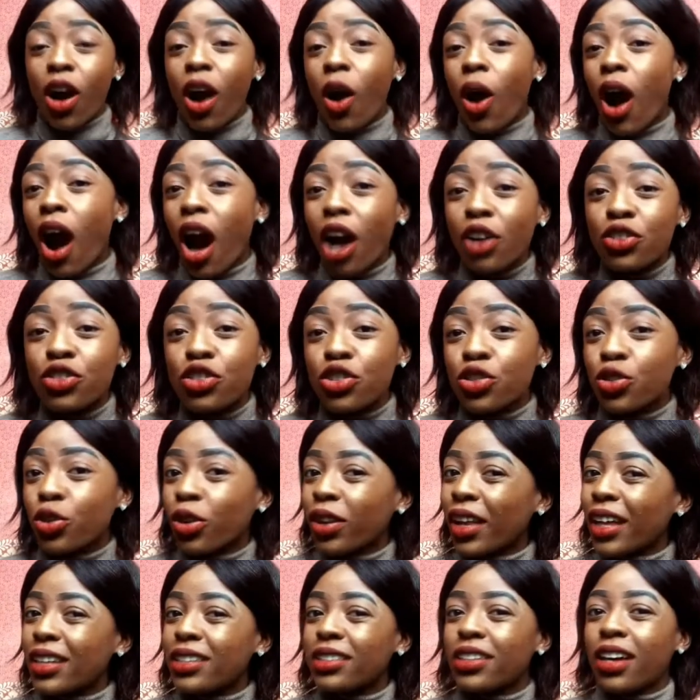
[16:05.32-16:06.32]
So how do
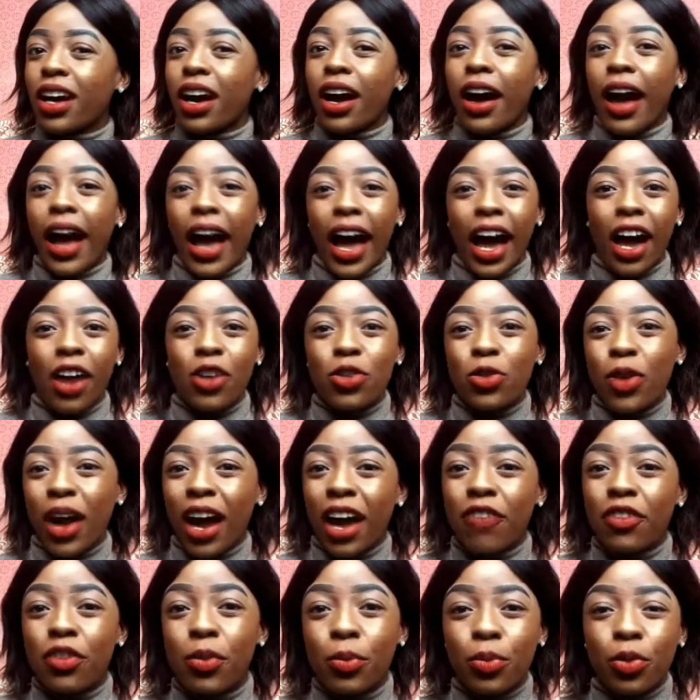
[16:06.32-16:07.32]
you know that
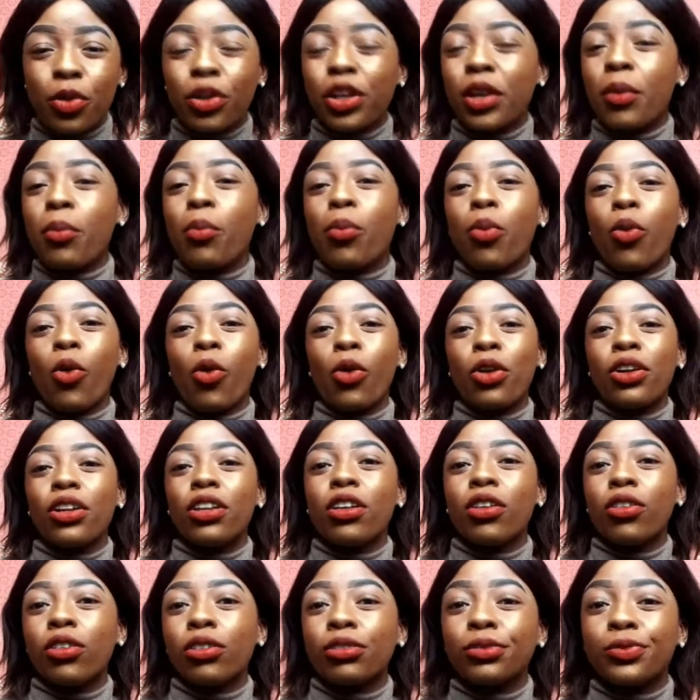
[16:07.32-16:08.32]
you have a broken
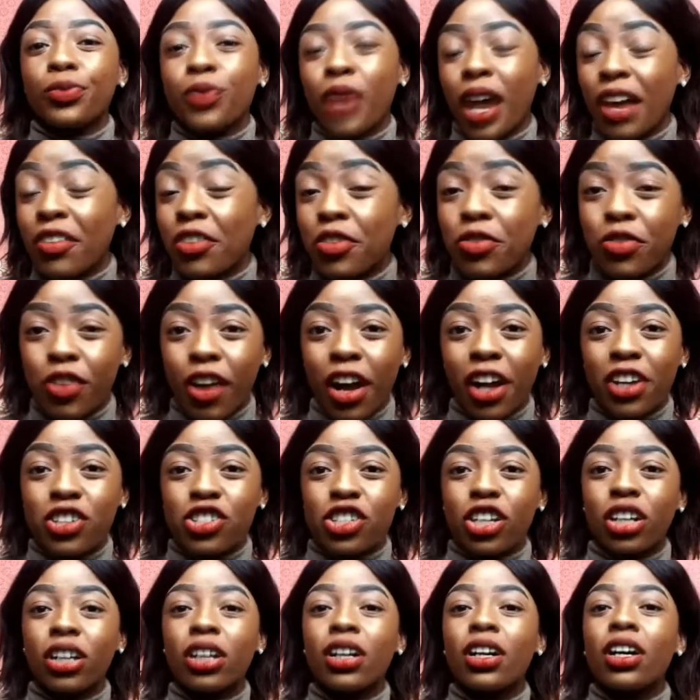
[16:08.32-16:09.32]
bone or you have a
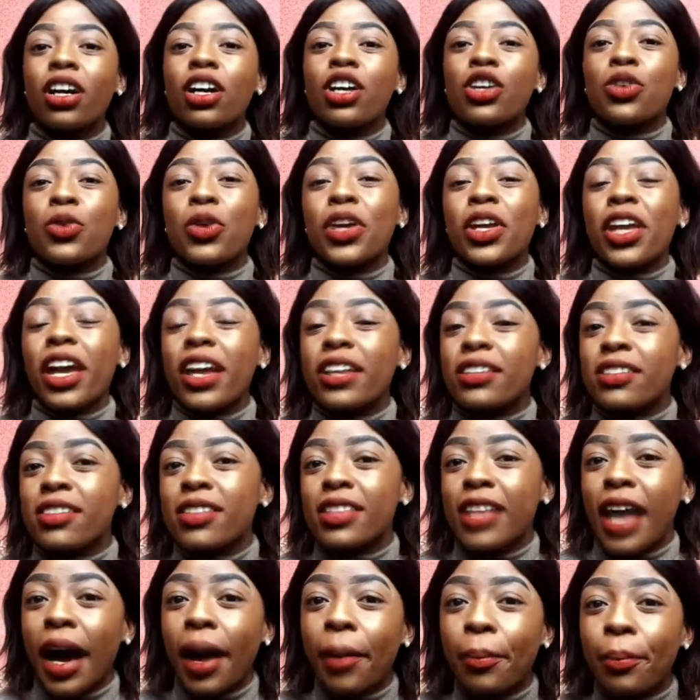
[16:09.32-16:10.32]
fracture? You hear
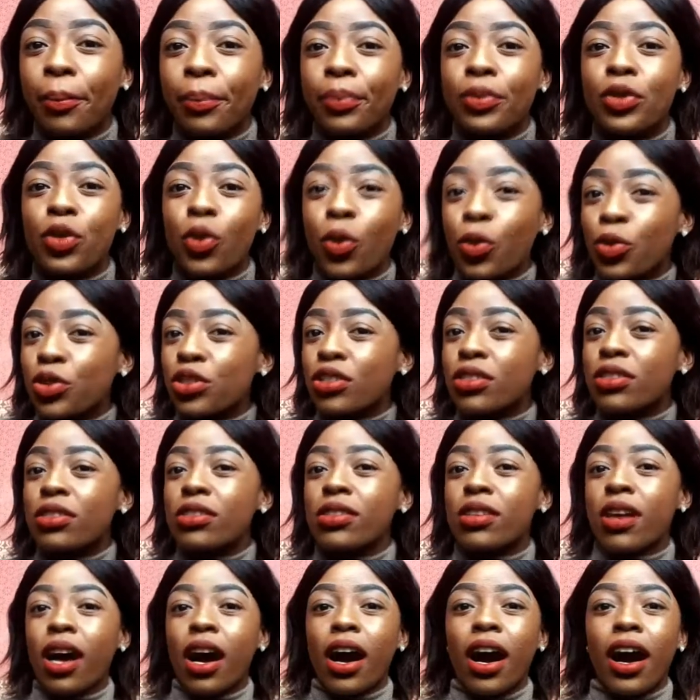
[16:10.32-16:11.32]
snap
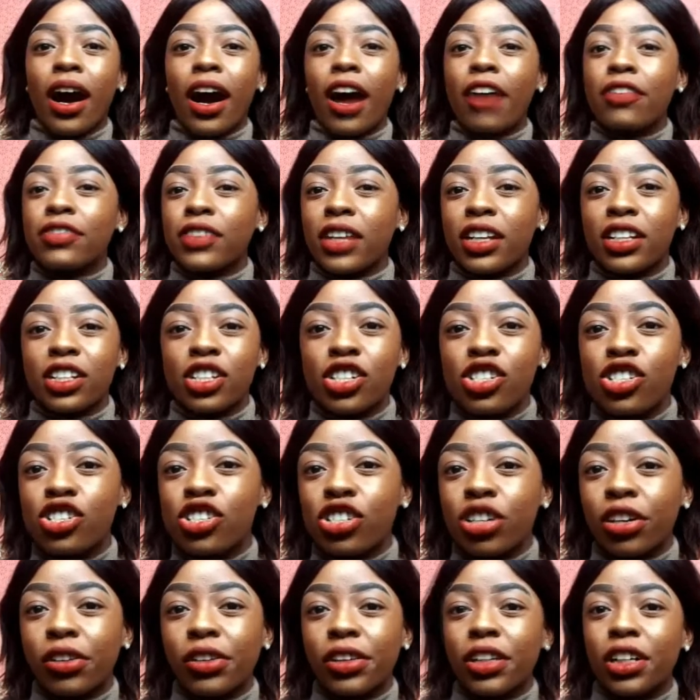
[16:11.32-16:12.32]
noise after an
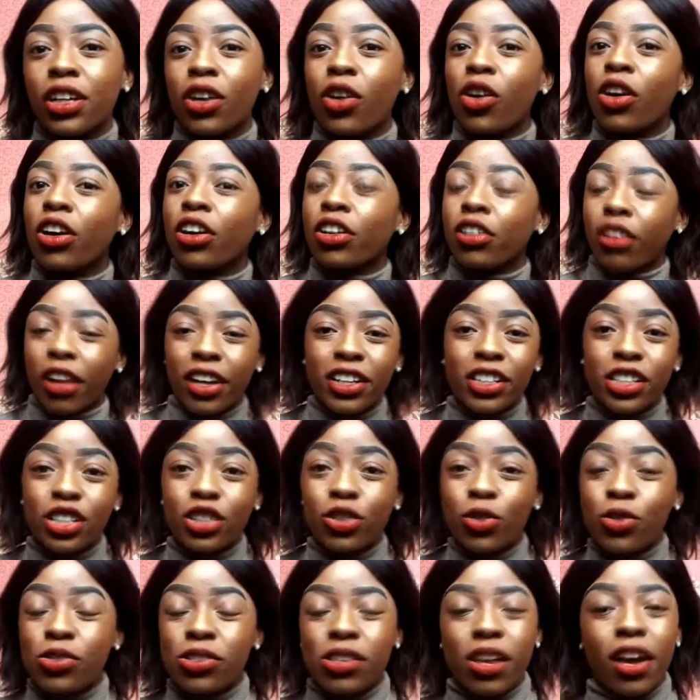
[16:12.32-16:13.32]
injury or
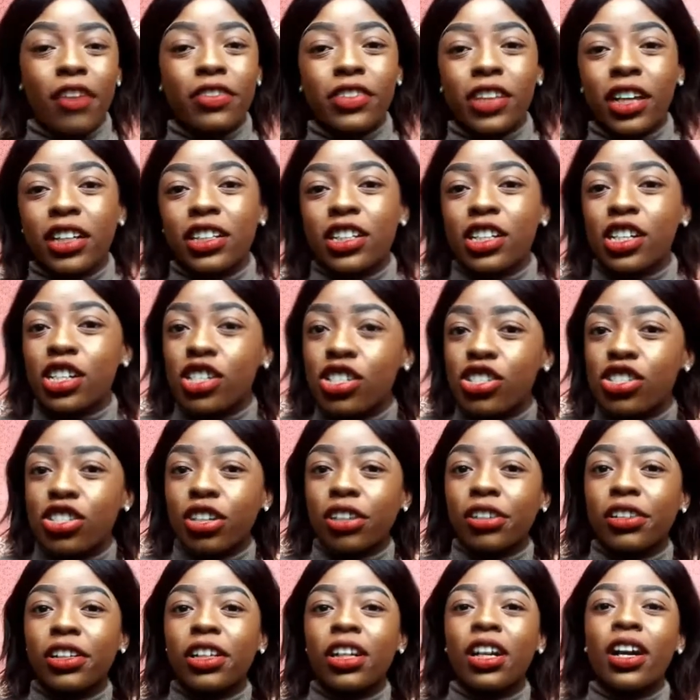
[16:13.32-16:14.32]
grinding noise after an
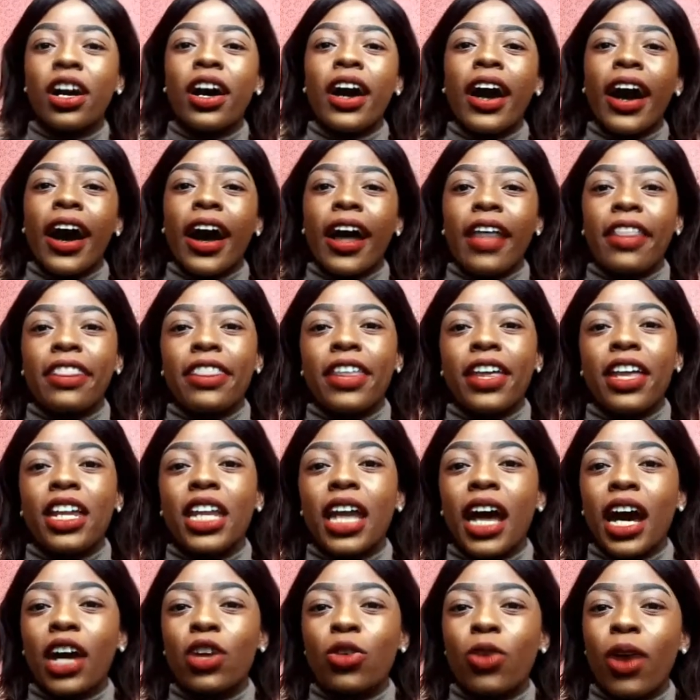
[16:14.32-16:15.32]
injury, and
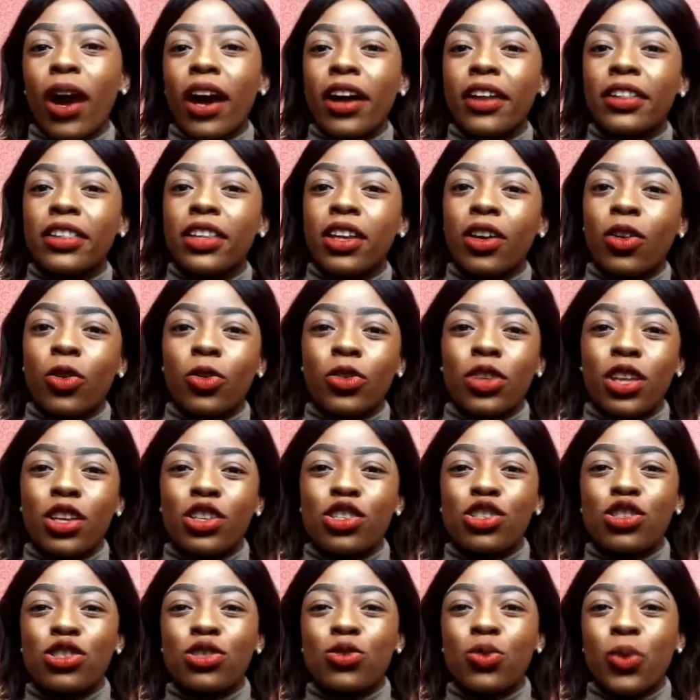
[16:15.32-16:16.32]
then
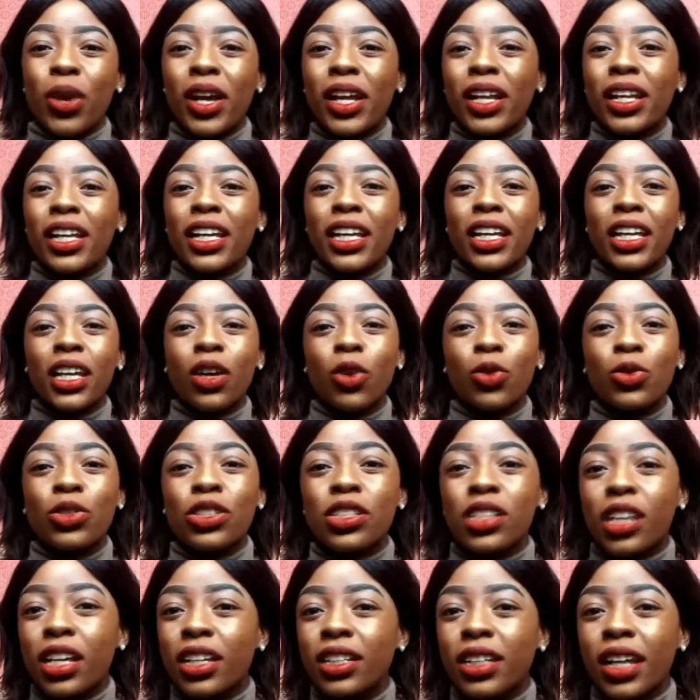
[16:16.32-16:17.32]
there's swelling
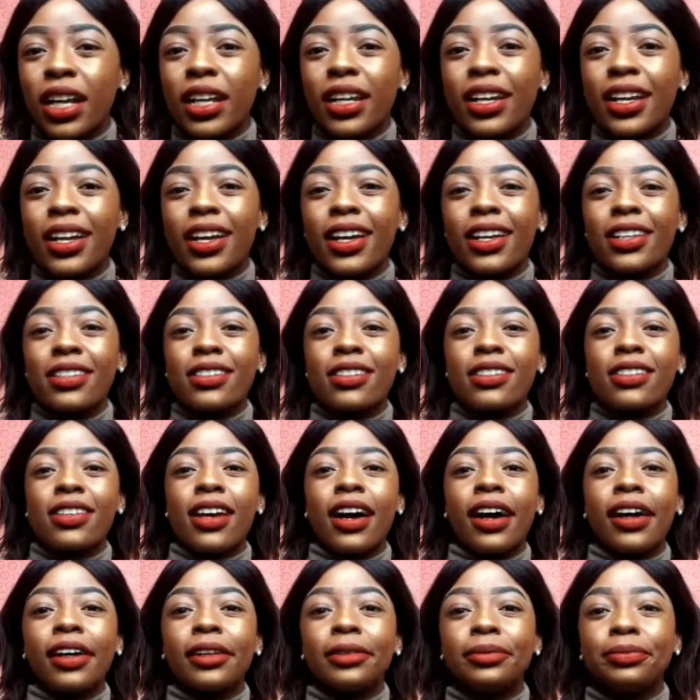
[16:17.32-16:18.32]
or
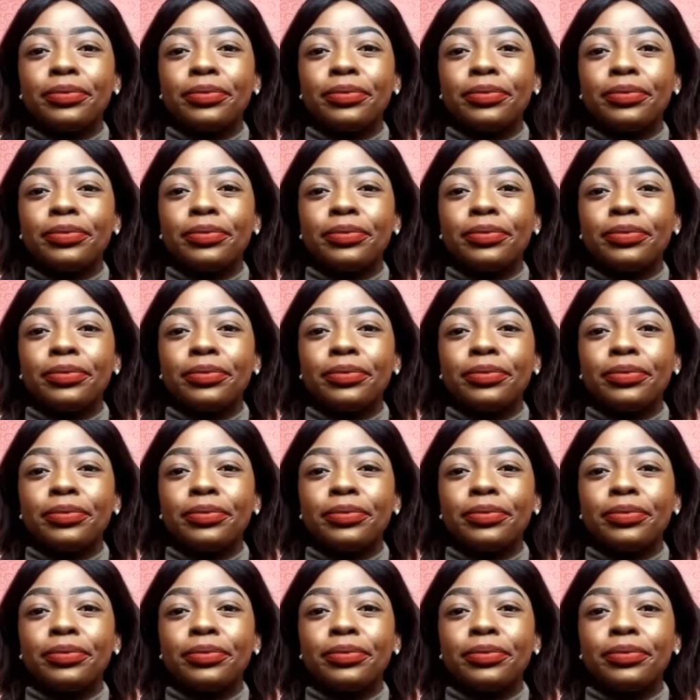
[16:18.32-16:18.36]
tenderness,